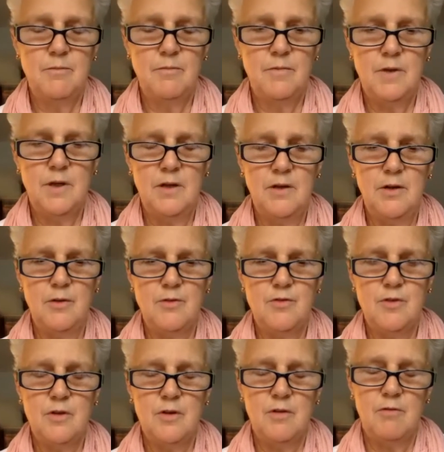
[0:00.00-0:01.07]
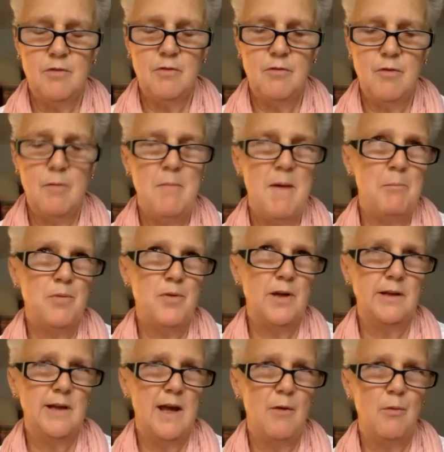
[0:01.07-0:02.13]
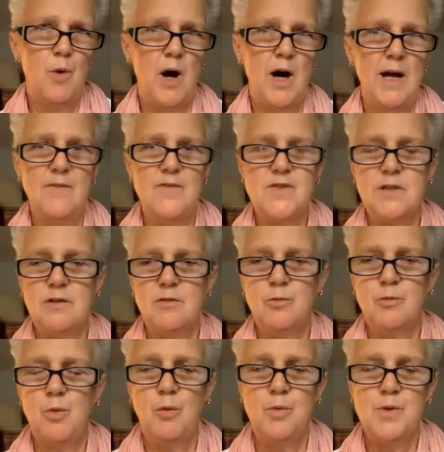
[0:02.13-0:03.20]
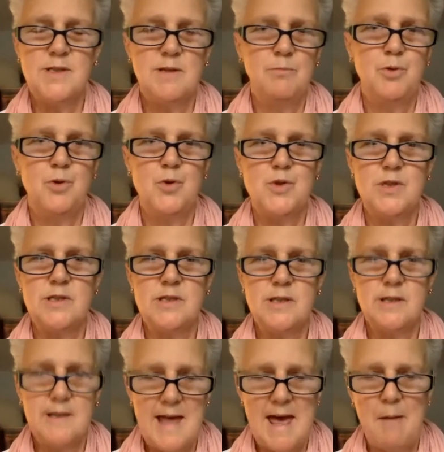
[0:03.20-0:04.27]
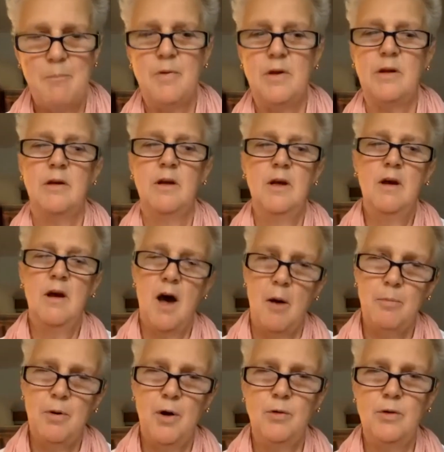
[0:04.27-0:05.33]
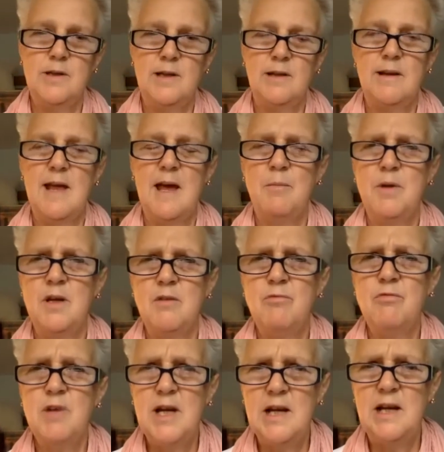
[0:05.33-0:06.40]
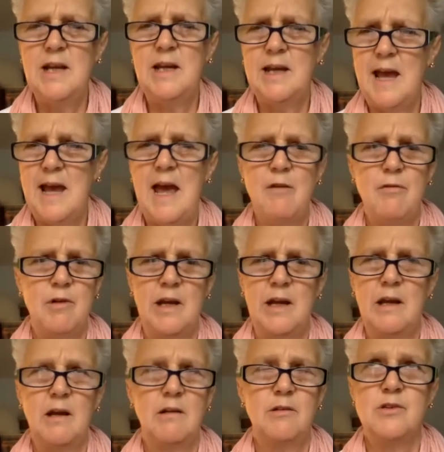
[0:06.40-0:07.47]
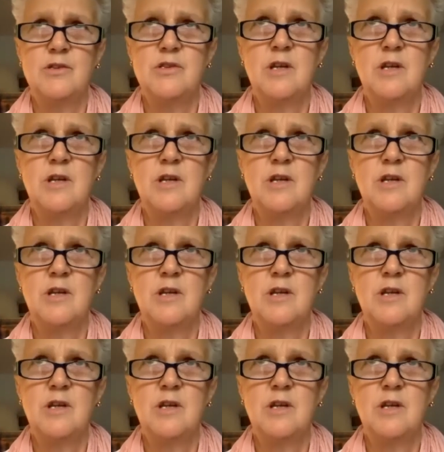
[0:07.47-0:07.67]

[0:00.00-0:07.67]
remembering their wives and what was important to them and upholding them in a really caring and